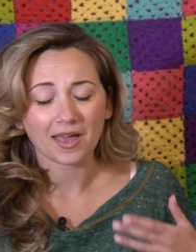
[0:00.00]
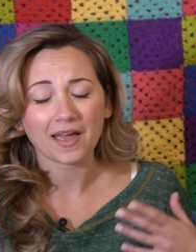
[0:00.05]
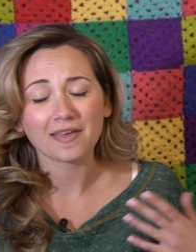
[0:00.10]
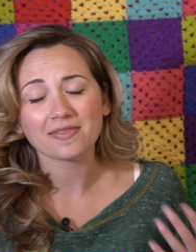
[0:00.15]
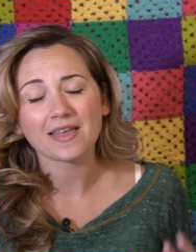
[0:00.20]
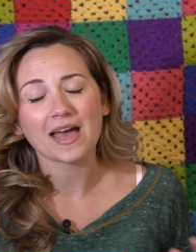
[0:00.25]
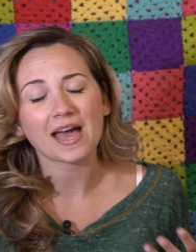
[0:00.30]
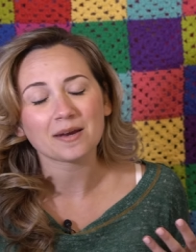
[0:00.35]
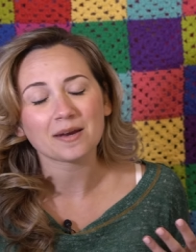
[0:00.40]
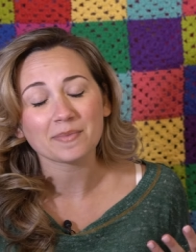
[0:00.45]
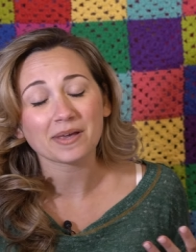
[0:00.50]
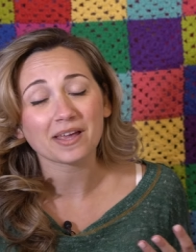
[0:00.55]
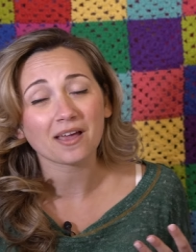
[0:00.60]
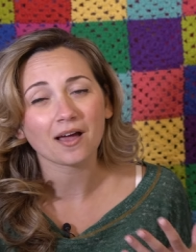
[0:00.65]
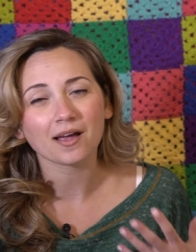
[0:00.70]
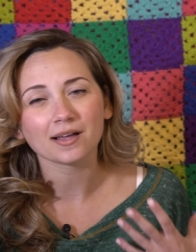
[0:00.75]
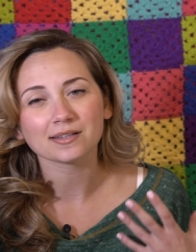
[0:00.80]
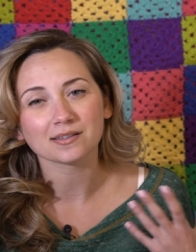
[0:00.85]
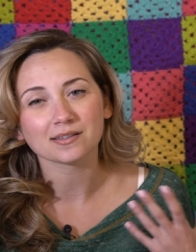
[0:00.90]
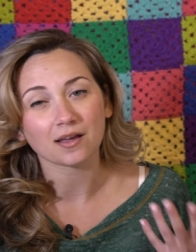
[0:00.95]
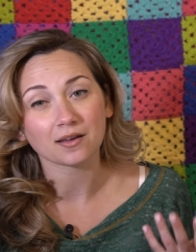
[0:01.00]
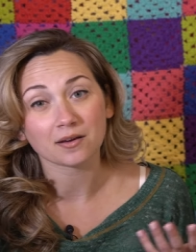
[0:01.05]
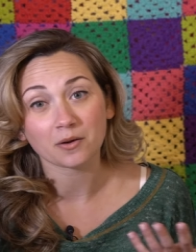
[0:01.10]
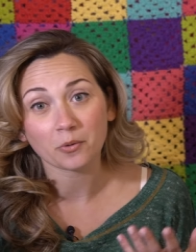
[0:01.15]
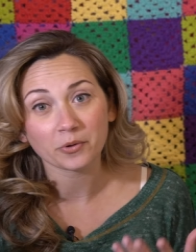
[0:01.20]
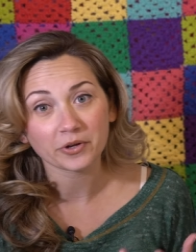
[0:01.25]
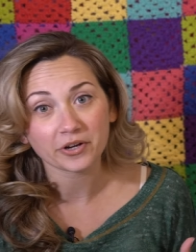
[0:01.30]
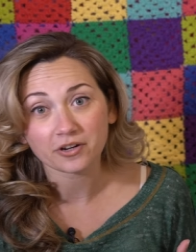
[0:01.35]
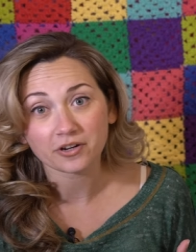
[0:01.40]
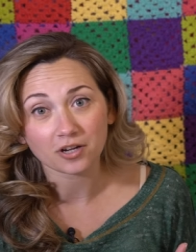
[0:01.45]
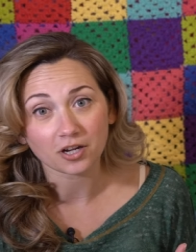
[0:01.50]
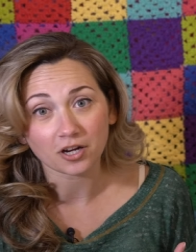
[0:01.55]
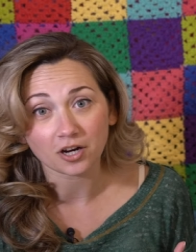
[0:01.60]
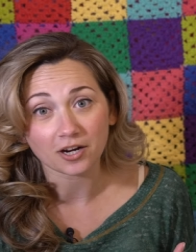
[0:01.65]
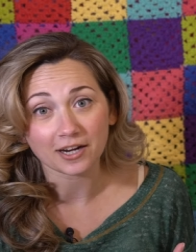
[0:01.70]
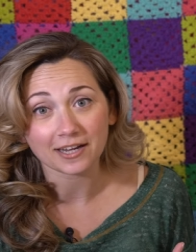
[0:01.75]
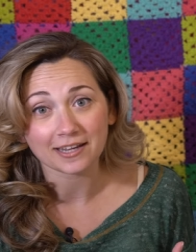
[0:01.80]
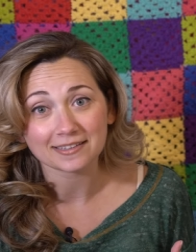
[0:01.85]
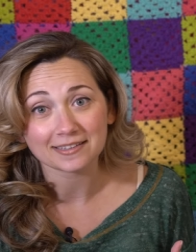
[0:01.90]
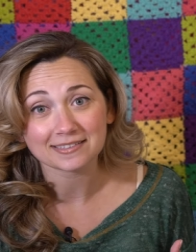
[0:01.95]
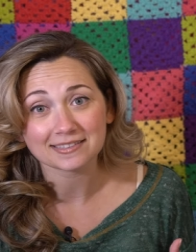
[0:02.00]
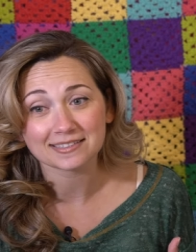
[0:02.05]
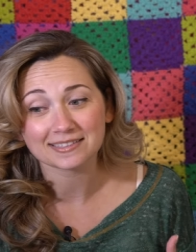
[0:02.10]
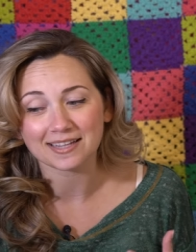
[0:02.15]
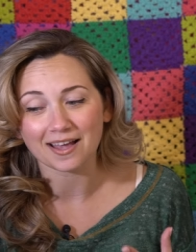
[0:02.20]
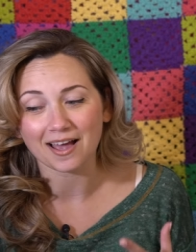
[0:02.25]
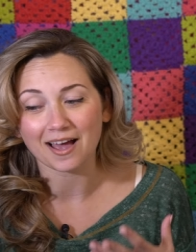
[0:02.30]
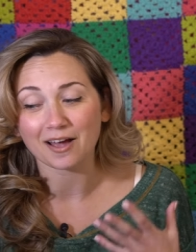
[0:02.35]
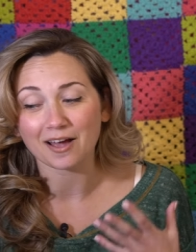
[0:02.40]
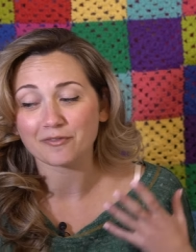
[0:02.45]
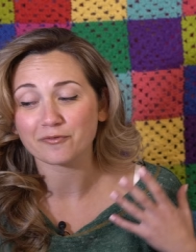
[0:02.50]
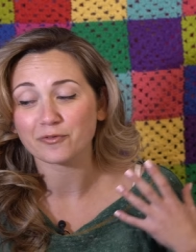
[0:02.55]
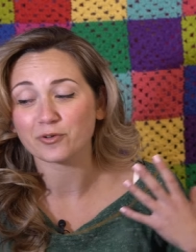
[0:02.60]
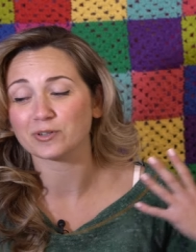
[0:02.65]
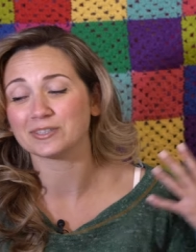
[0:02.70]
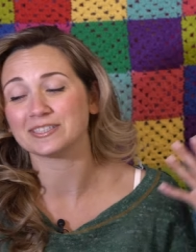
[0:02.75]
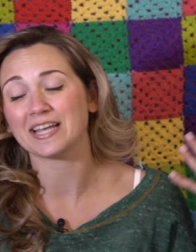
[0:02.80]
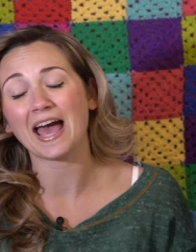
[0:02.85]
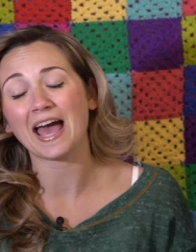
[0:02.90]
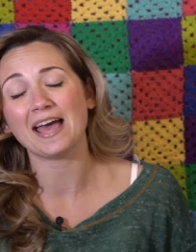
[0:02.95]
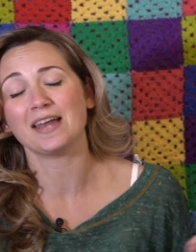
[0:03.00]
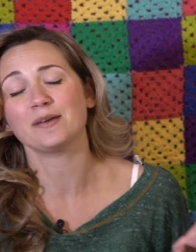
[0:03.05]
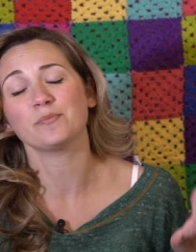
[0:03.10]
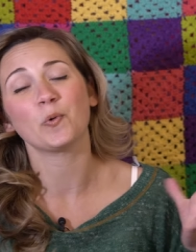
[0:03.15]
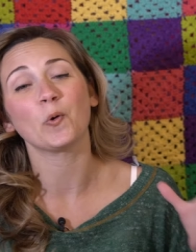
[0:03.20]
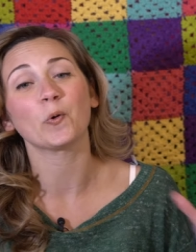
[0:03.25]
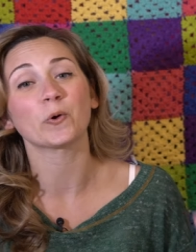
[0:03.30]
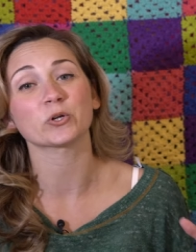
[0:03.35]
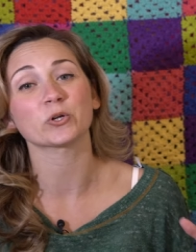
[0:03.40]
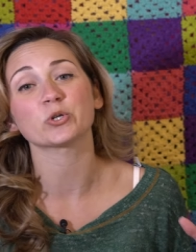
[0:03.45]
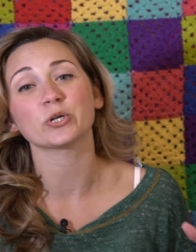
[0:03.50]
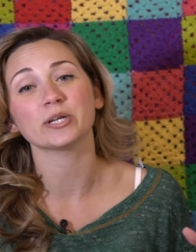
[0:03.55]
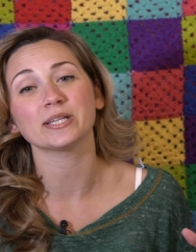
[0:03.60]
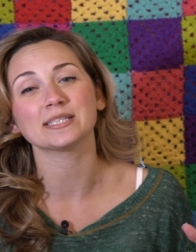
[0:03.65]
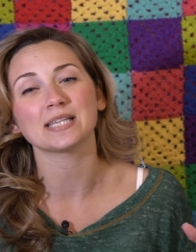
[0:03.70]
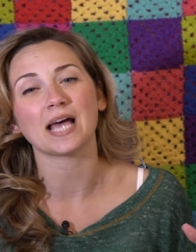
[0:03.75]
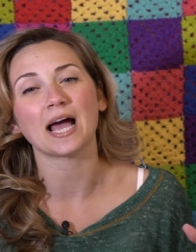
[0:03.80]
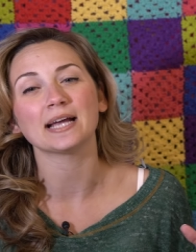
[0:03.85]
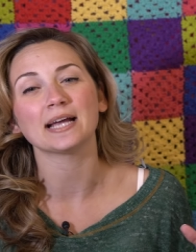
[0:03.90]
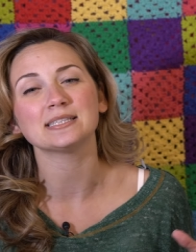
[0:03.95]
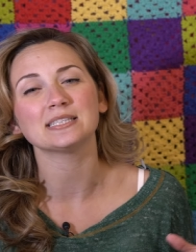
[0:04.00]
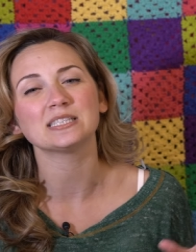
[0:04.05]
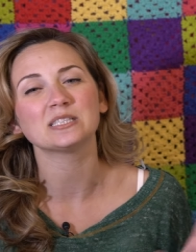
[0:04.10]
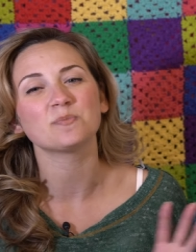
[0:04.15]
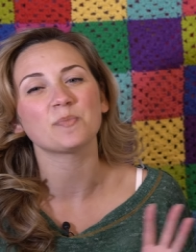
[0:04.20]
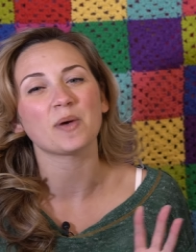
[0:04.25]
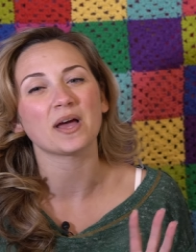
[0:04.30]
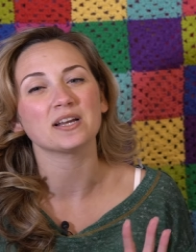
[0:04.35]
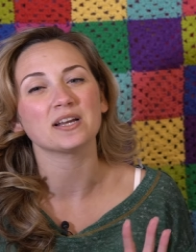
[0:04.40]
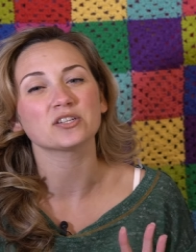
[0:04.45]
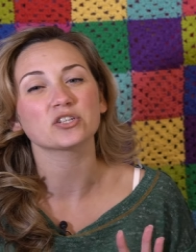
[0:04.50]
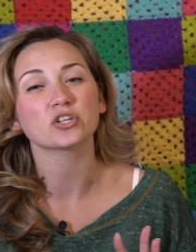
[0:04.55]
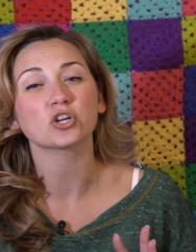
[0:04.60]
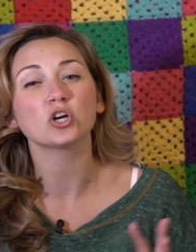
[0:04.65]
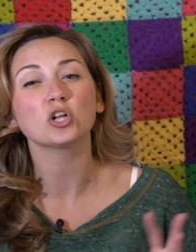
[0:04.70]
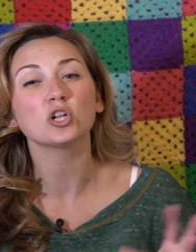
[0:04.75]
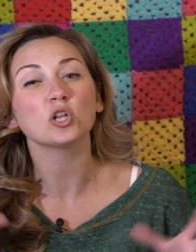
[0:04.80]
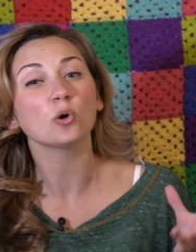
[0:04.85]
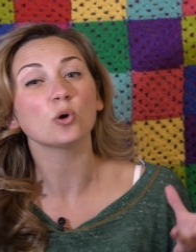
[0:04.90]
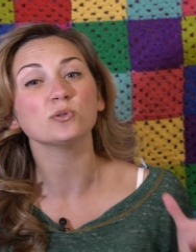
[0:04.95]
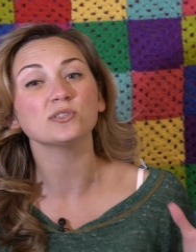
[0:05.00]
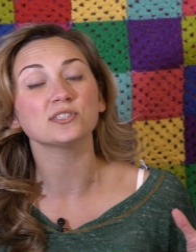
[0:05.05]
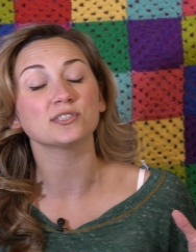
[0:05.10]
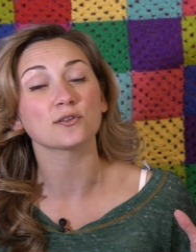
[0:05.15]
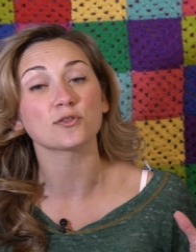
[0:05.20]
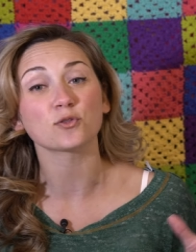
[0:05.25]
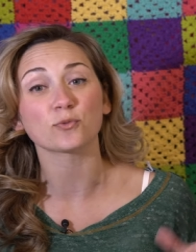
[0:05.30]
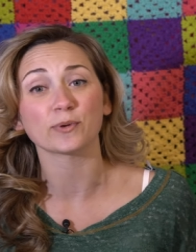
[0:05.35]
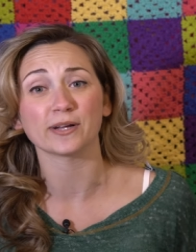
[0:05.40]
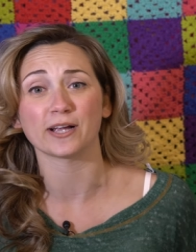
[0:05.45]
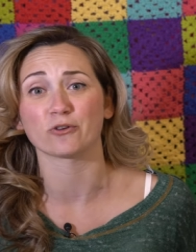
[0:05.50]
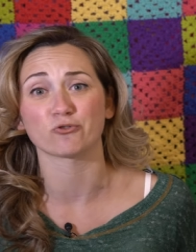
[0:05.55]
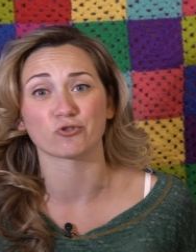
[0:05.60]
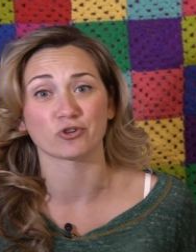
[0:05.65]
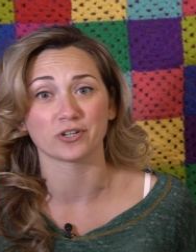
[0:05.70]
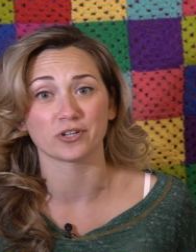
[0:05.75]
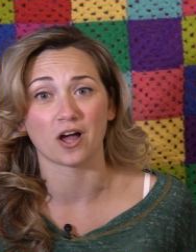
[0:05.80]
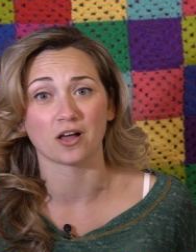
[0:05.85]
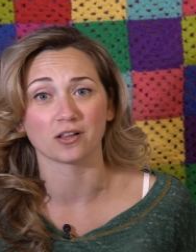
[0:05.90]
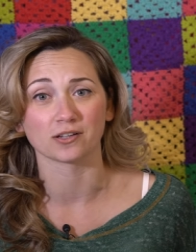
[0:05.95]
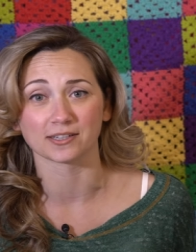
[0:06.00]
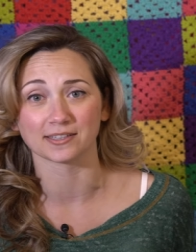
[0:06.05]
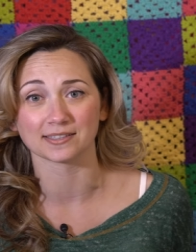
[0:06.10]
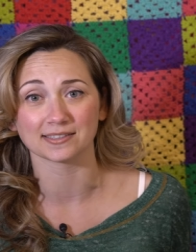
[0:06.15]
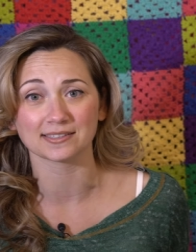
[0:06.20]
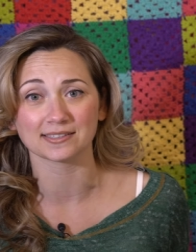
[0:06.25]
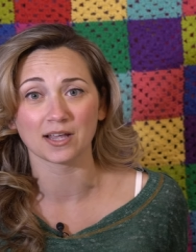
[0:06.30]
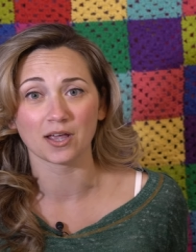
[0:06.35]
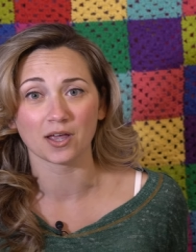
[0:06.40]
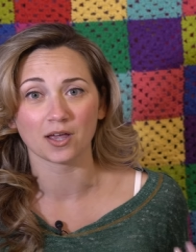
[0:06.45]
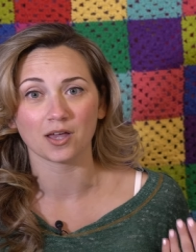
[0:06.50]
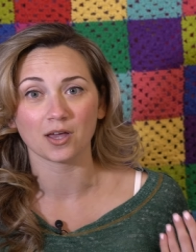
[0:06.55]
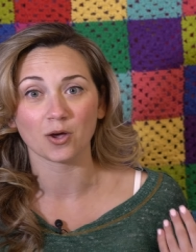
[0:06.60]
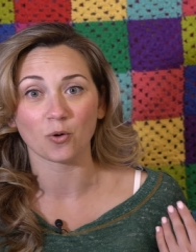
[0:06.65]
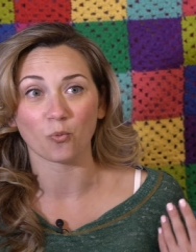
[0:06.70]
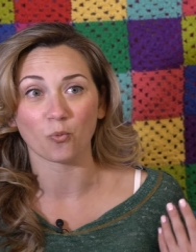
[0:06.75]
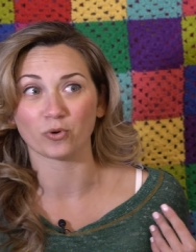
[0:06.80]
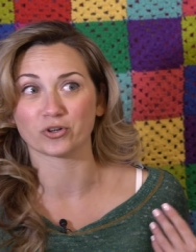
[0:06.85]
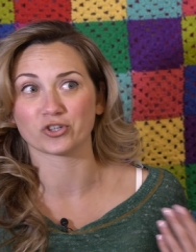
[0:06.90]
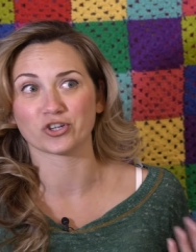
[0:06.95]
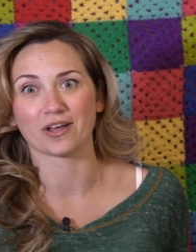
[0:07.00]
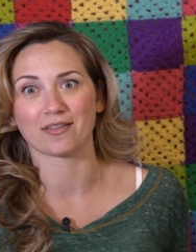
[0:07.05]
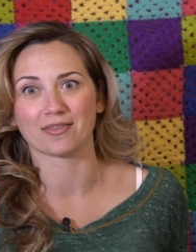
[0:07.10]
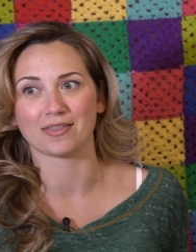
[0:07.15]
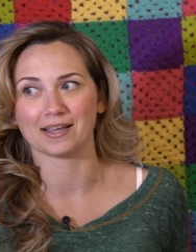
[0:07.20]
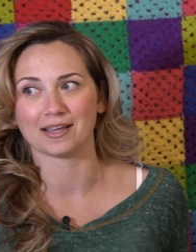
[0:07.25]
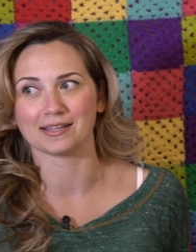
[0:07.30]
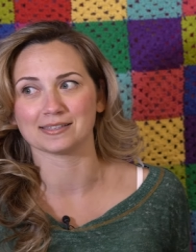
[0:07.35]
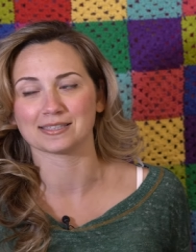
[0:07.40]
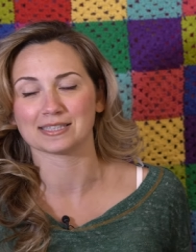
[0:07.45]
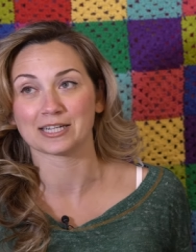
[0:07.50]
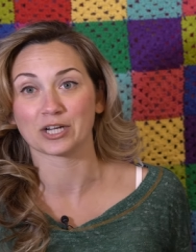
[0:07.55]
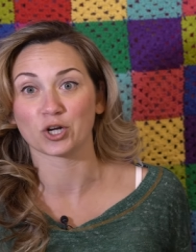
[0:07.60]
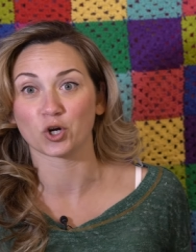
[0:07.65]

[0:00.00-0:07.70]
And then because I know you're curious, uh, for 10 portraits, I spent close to $300 which I think is an